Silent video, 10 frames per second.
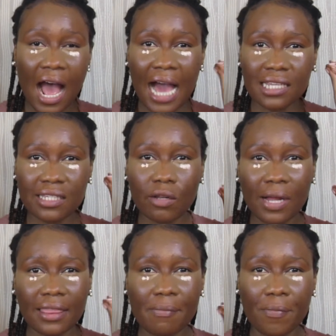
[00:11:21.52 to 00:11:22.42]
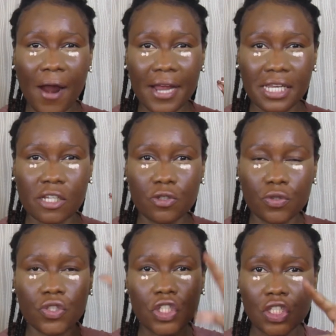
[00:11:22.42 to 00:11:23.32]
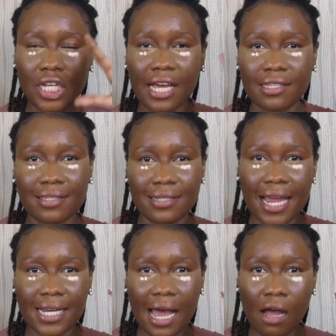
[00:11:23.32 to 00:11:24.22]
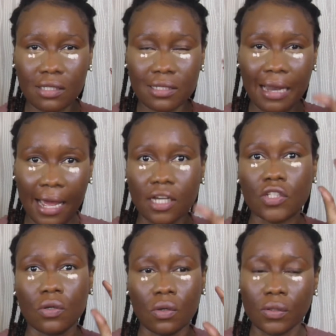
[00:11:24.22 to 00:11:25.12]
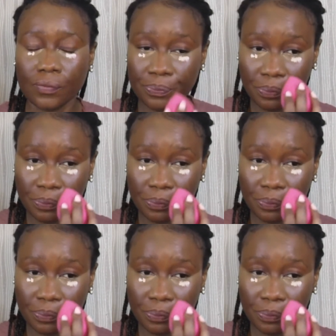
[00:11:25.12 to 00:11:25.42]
I still want the brightness to just like stand out like a doll.